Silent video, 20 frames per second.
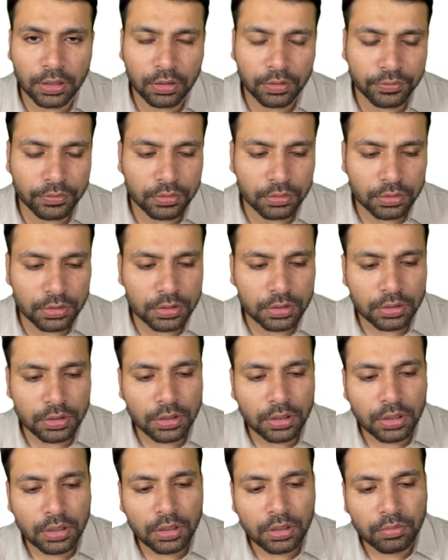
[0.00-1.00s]
of those
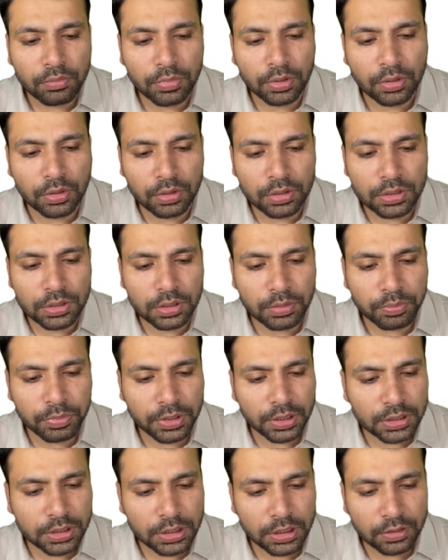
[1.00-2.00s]
because
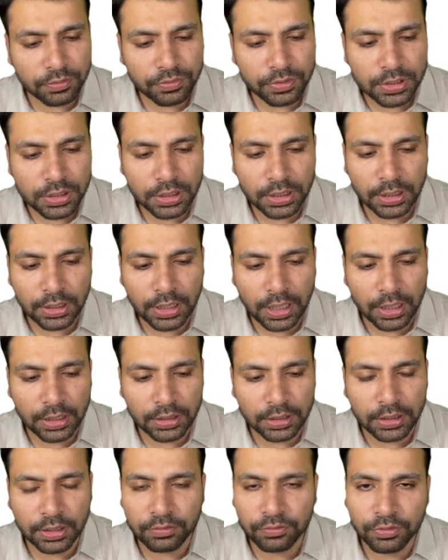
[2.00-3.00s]
PHLF is an
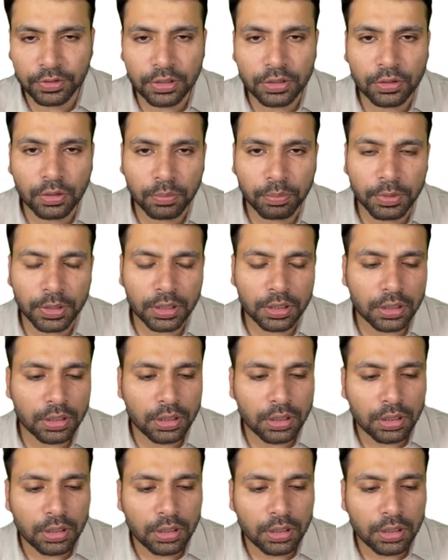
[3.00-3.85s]
entirely different topic,